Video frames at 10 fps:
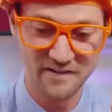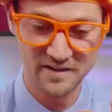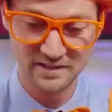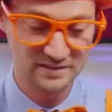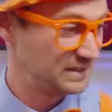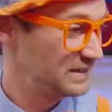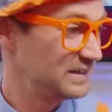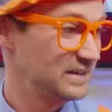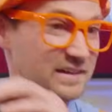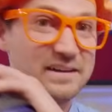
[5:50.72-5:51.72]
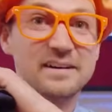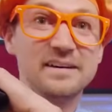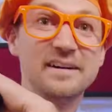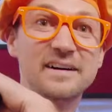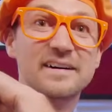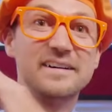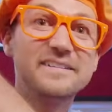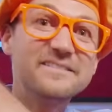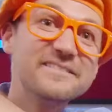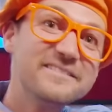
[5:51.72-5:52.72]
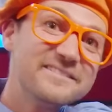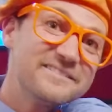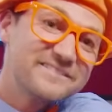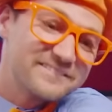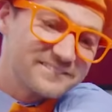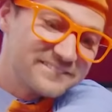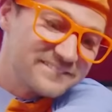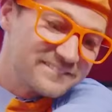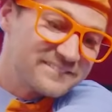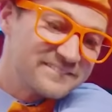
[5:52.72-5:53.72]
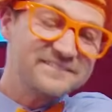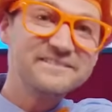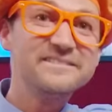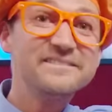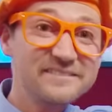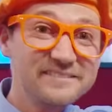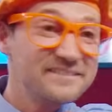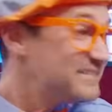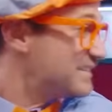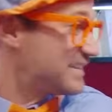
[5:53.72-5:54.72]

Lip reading: The person shown says nothing.